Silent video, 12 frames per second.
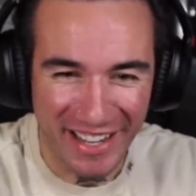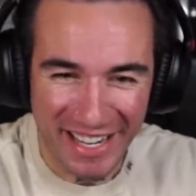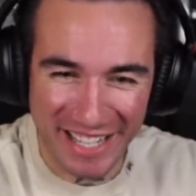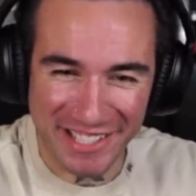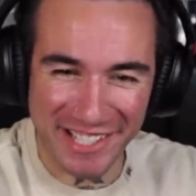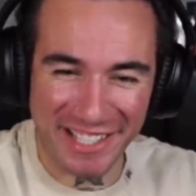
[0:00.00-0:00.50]

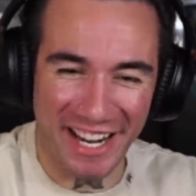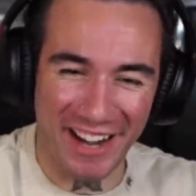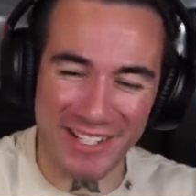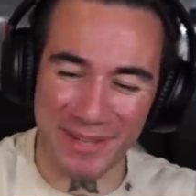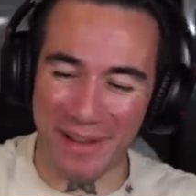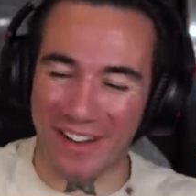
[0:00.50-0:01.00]
He just
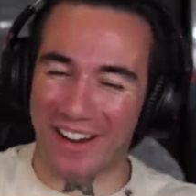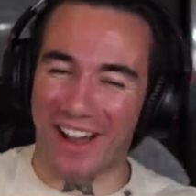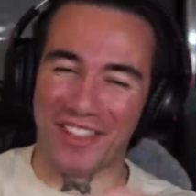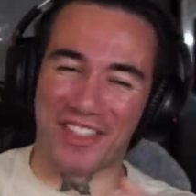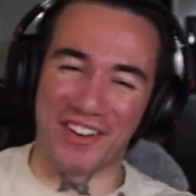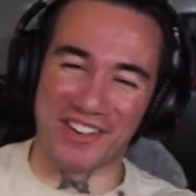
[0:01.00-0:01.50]
cares about
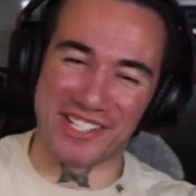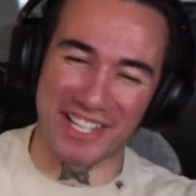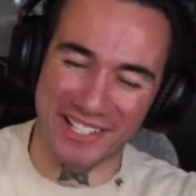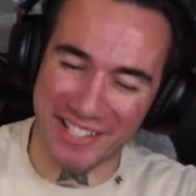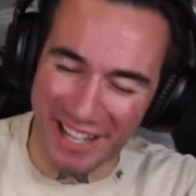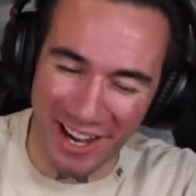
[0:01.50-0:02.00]
others.
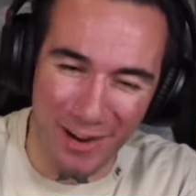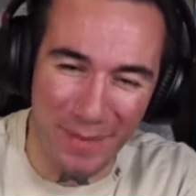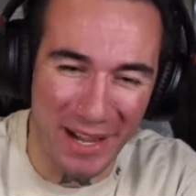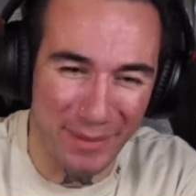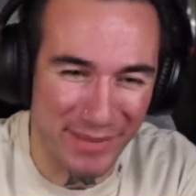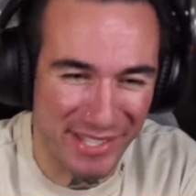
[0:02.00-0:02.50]
He doesn't care
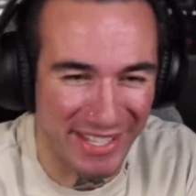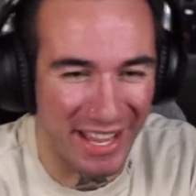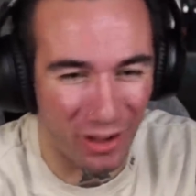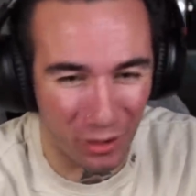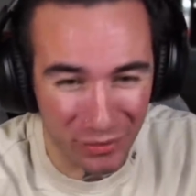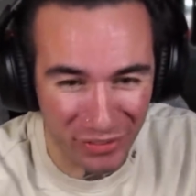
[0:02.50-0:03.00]
about
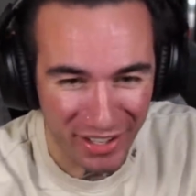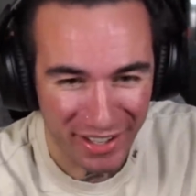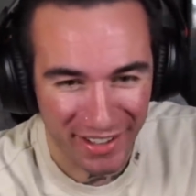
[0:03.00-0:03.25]
himself.